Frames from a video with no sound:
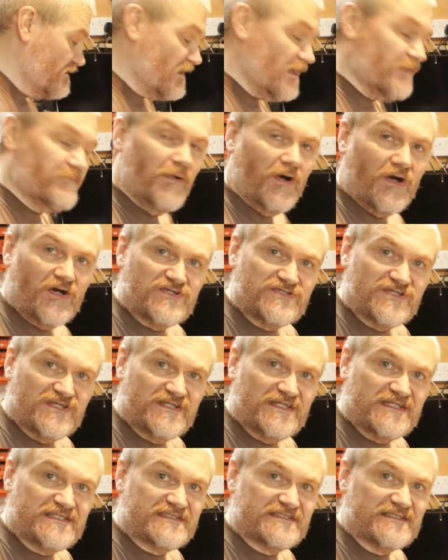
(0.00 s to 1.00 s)
a box at
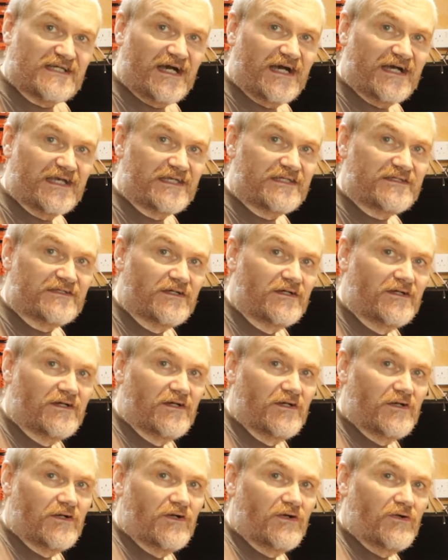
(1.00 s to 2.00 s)
this side
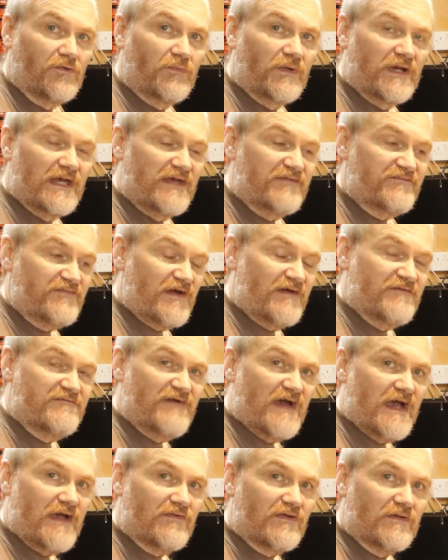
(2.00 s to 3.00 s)
with a
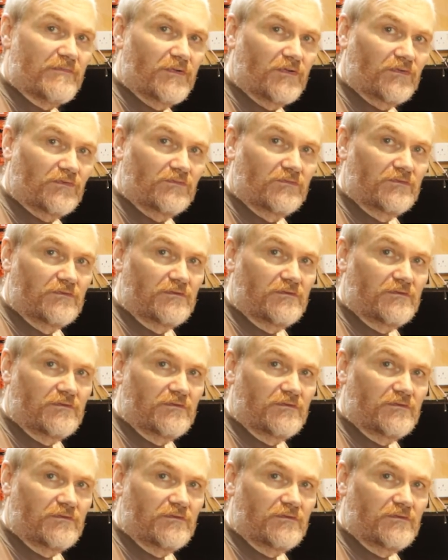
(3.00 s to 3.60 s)
variable